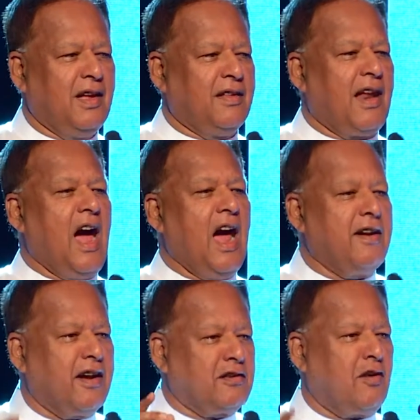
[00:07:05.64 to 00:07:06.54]
there are
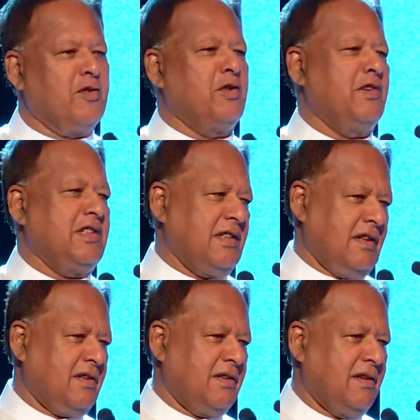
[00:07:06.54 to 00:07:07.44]
hundreds of
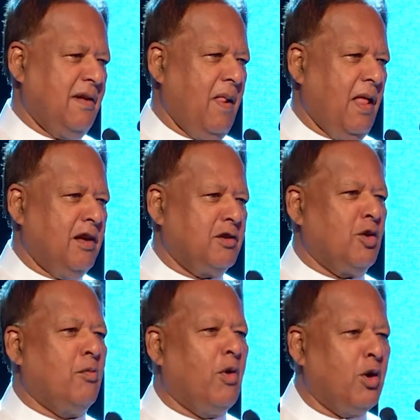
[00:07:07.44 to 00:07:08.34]
universities.
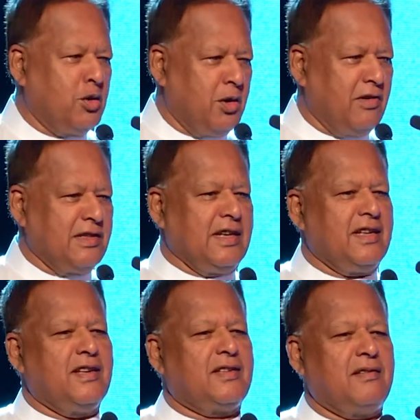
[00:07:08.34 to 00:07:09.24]
So more
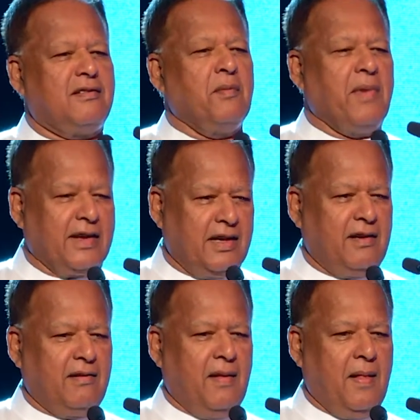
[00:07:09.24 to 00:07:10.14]
universities, the
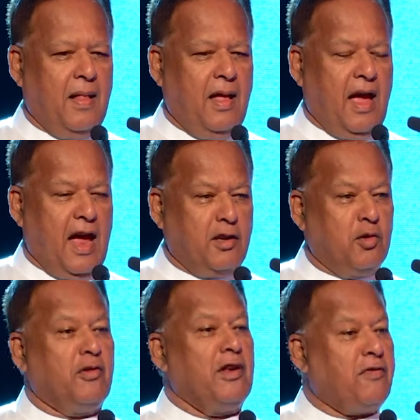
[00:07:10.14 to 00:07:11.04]
better, and
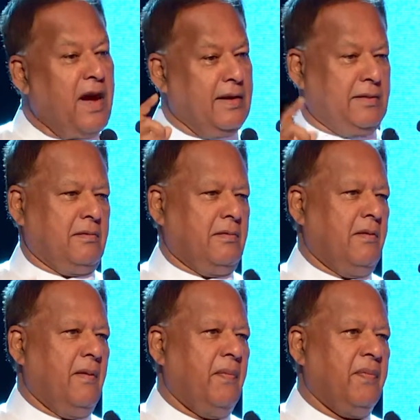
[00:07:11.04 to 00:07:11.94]
you will find
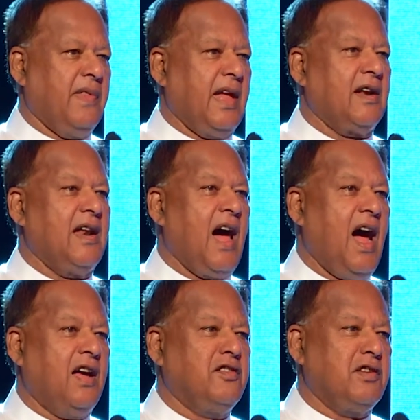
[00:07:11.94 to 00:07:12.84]
that a
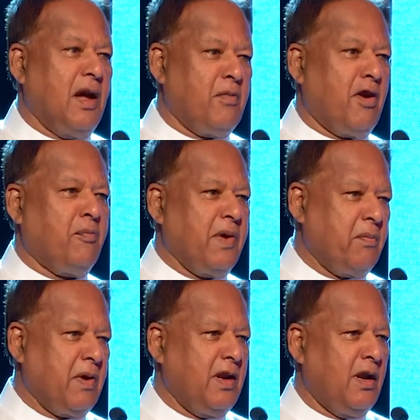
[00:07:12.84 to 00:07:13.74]
large number of
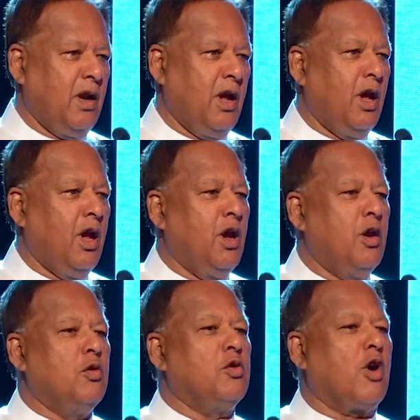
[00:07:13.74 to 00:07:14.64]
people
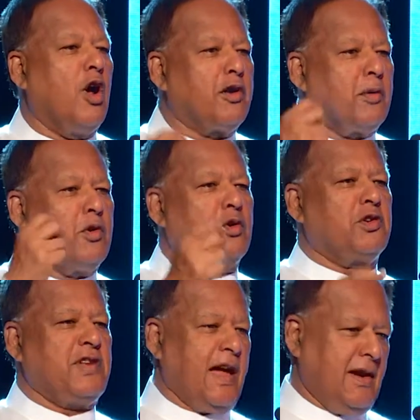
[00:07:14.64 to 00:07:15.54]
who contribute to
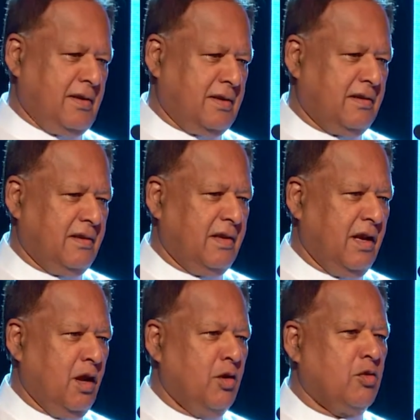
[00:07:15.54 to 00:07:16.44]
science,
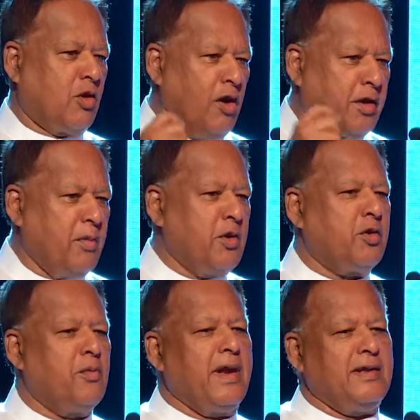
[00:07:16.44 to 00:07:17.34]
who contribute
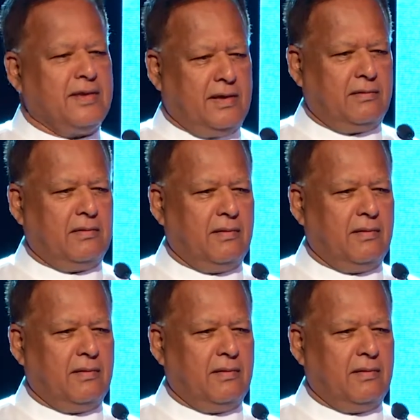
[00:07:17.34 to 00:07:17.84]
to medicine,